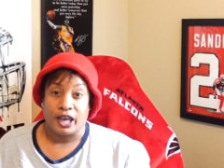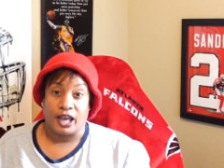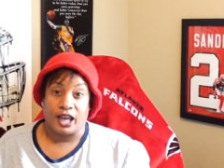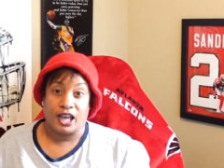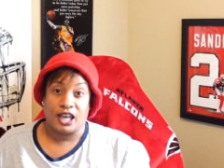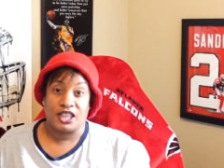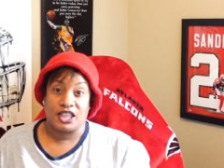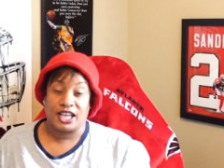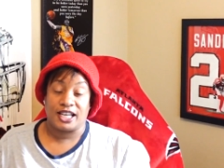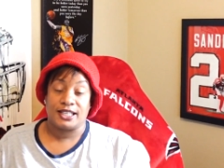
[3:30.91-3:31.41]

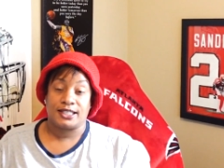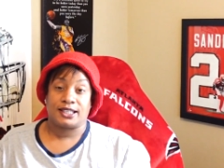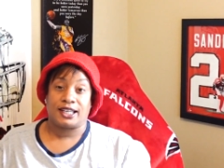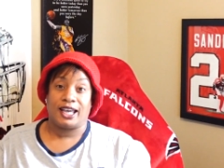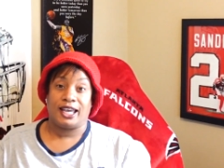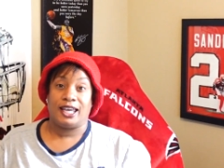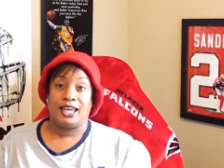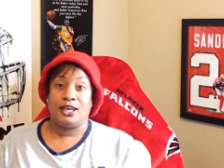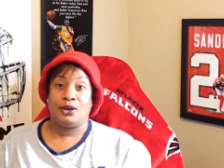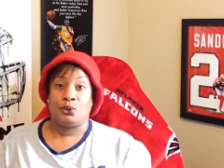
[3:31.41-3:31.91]
and they
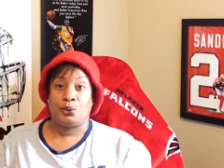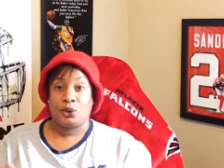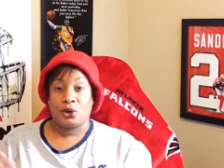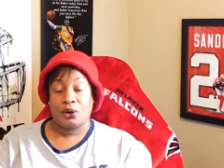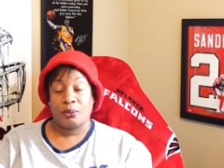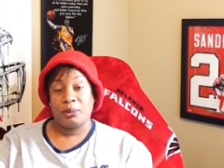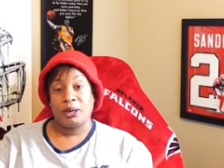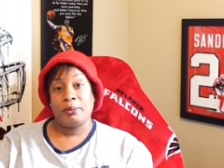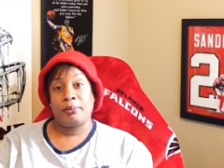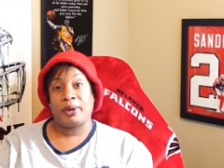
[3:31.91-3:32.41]
say he
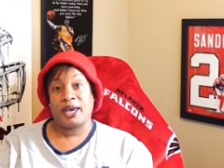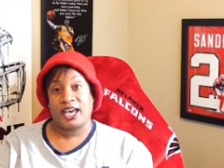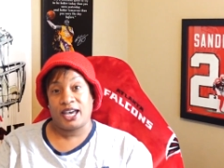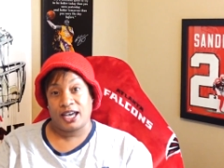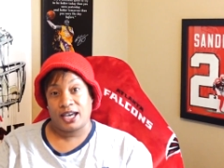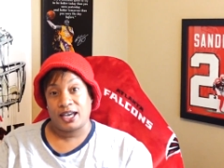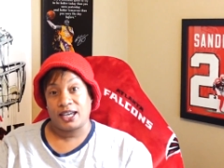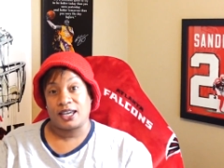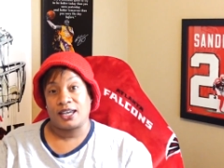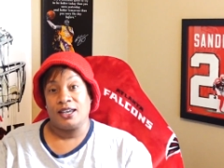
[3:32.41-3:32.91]
will be
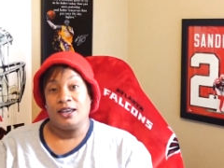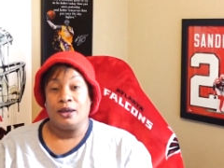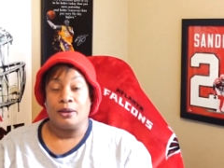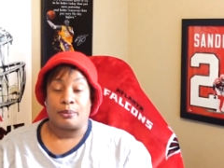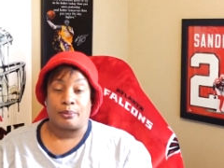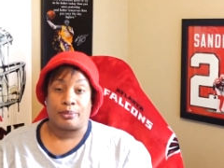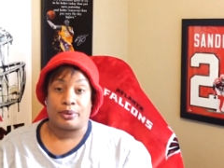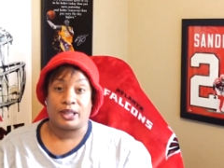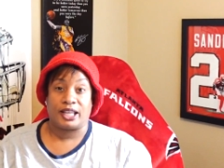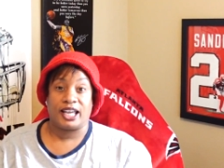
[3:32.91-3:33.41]
back
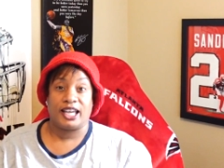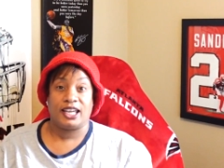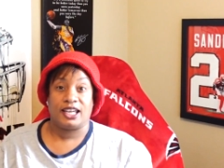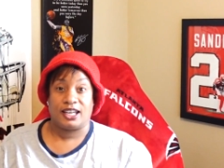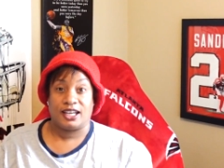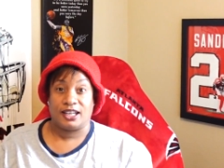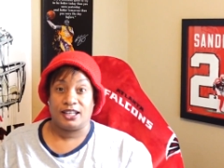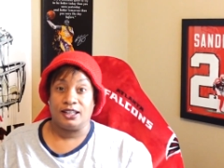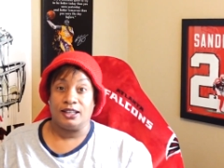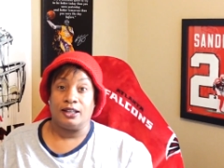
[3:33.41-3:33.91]

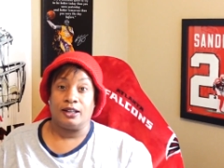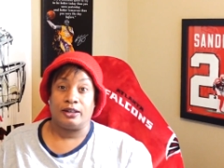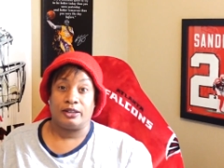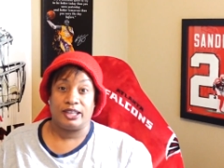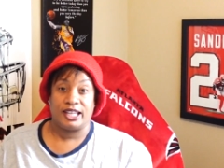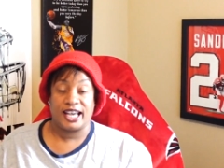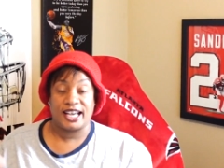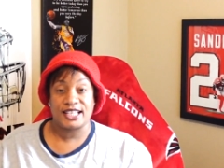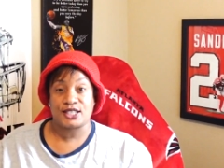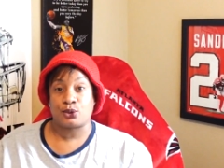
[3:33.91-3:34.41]
playing
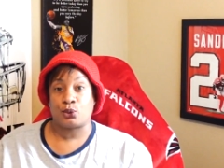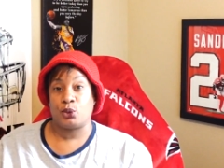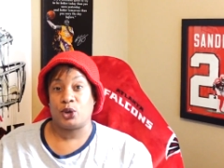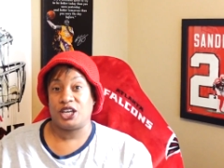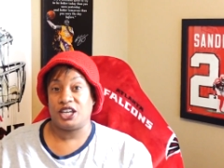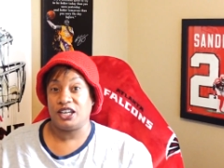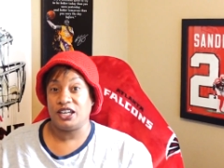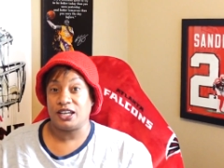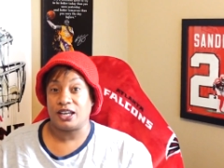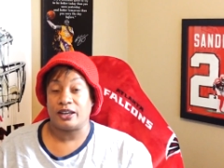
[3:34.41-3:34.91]
next
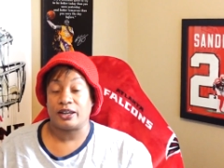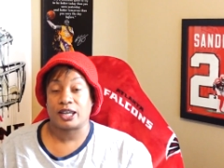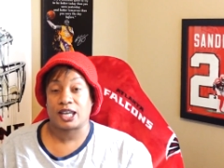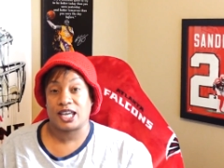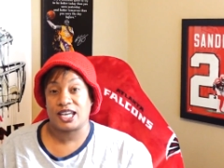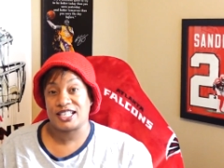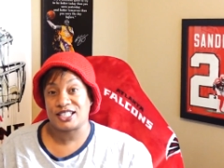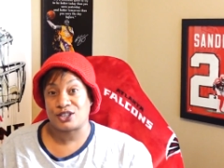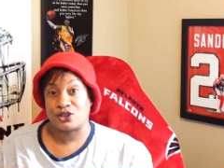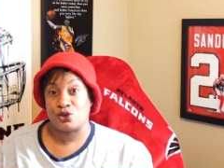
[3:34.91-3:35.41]
week
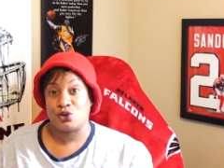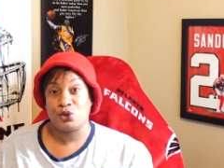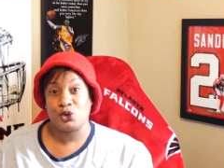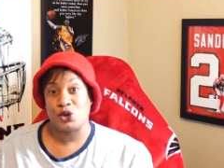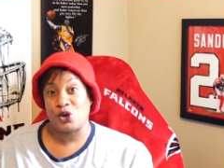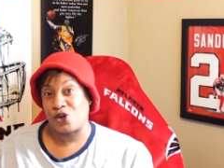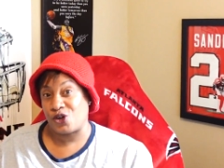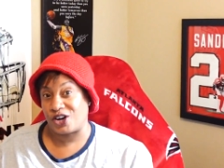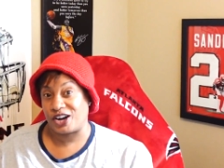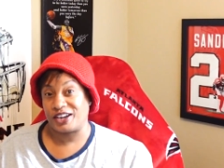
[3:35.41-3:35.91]
against New
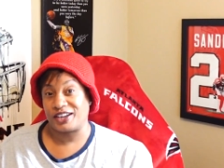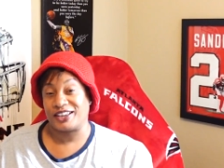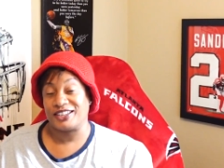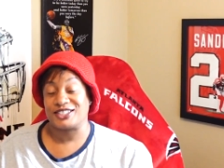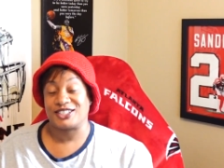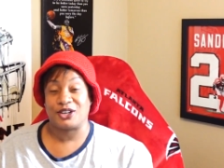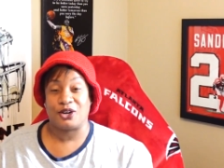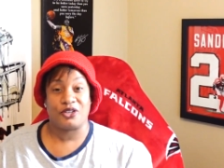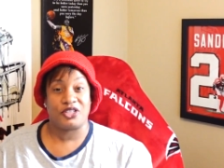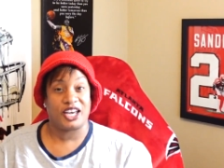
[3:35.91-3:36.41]
York.
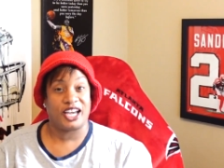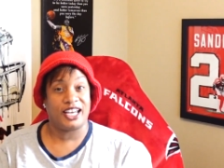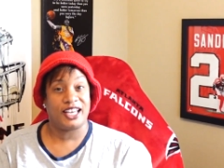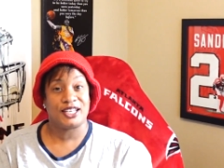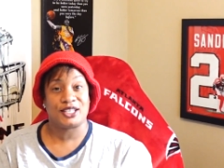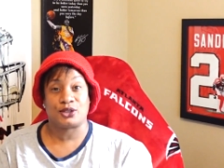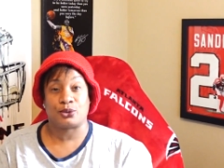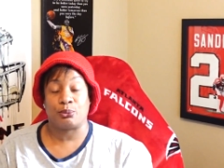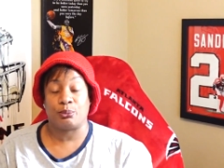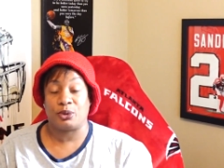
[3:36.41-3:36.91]
So that
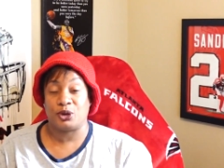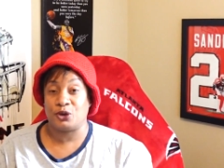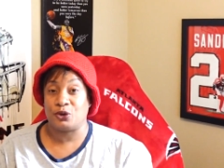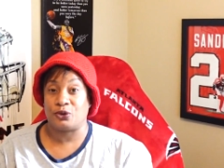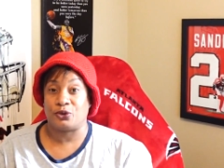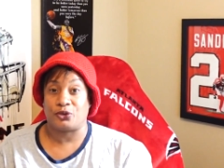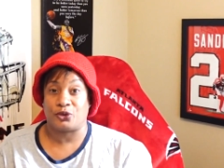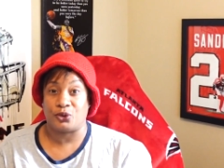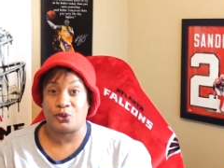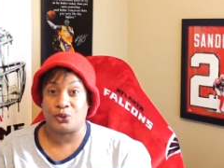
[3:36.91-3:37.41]
is
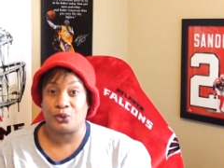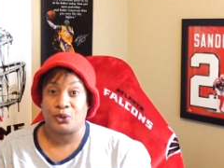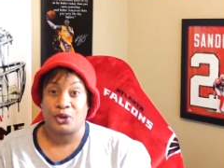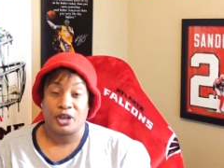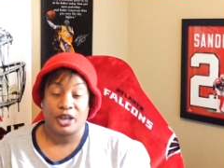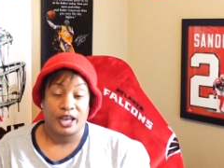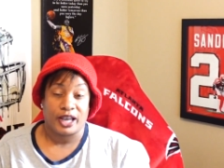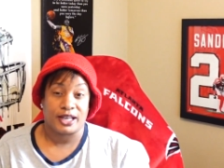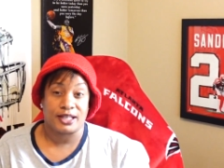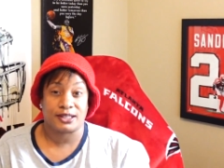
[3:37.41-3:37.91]
beautiful.
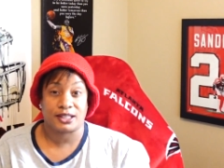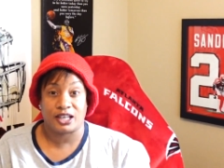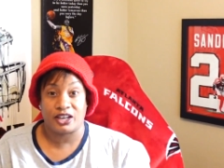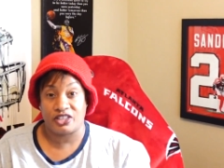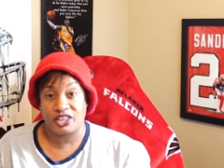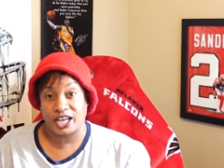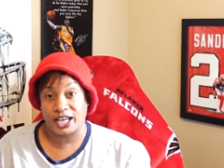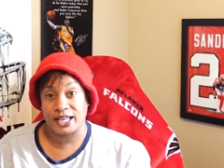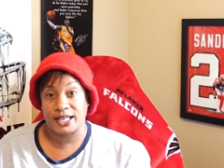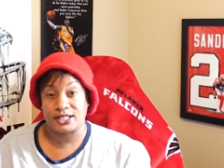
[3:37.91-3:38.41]
It's
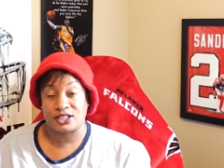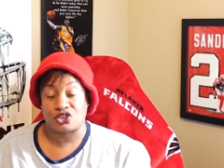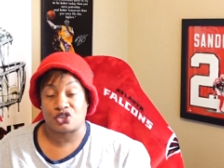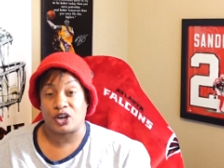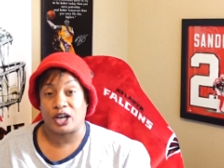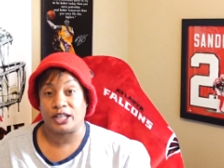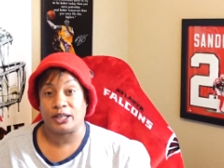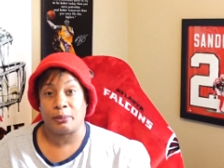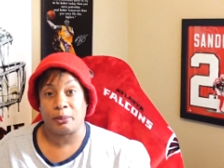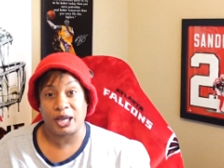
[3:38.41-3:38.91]
good that he's
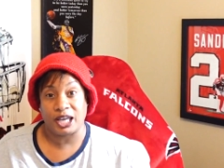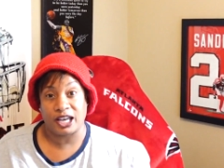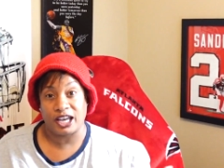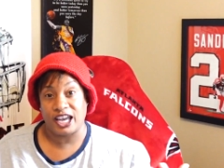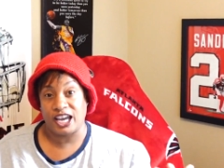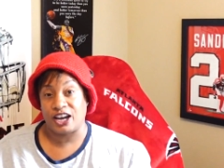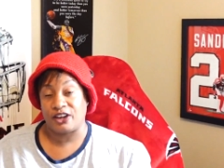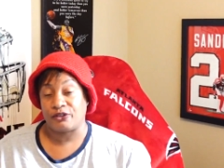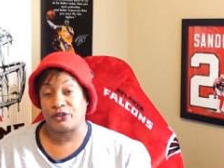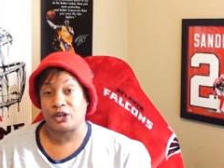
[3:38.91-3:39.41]
trying to make
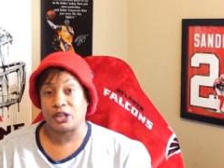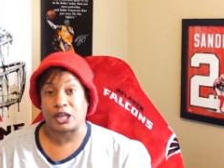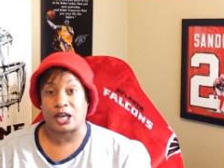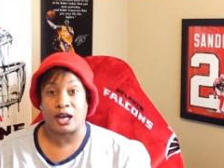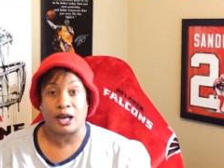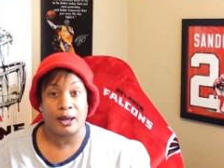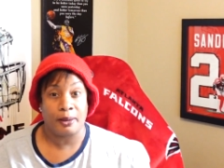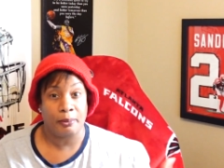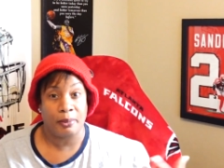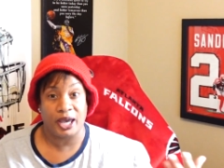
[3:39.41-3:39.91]
an effort to
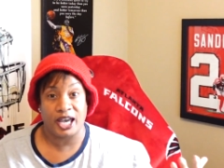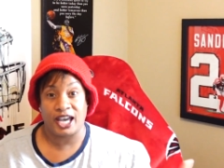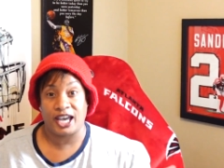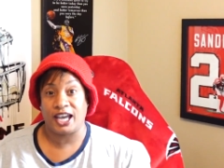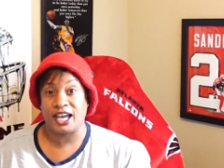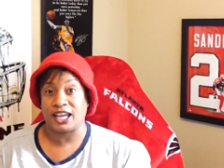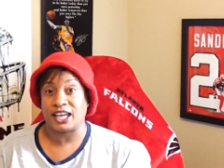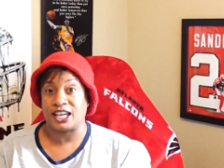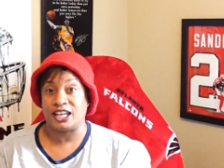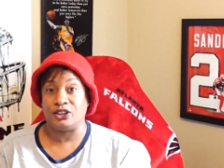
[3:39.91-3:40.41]
come
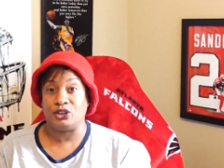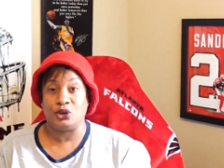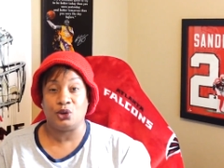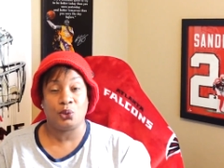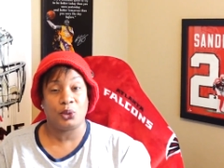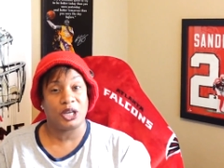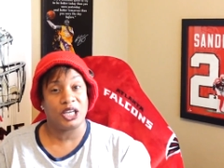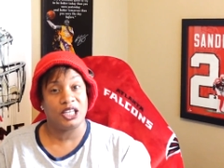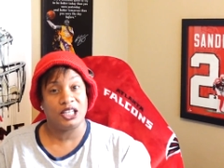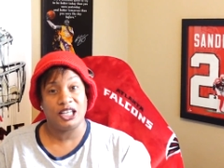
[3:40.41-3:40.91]
back and
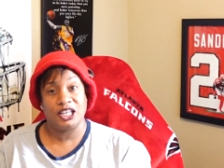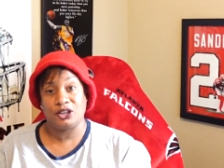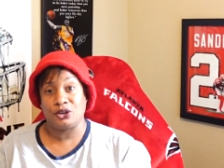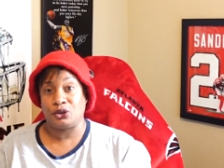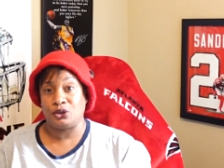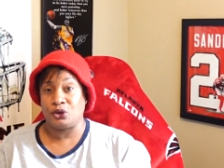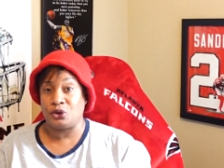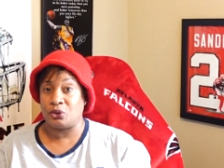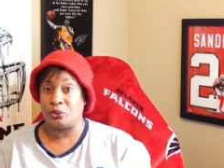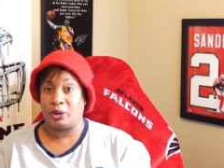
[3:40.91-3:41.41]
do what he need
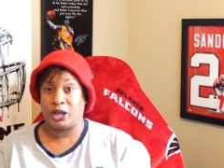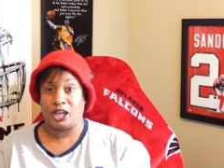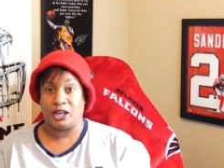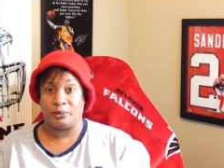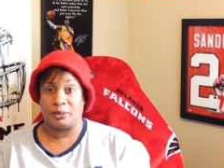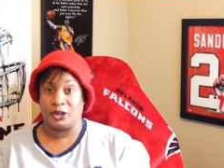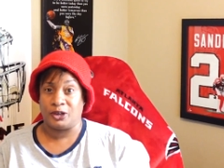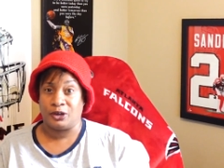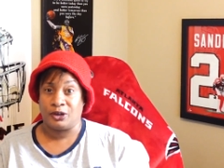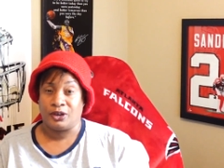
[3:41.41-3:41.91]
to do,
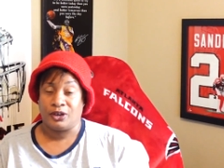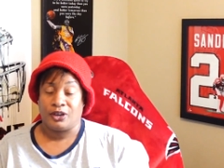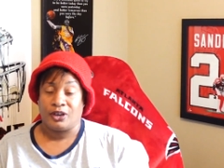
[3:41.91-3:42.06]
baby.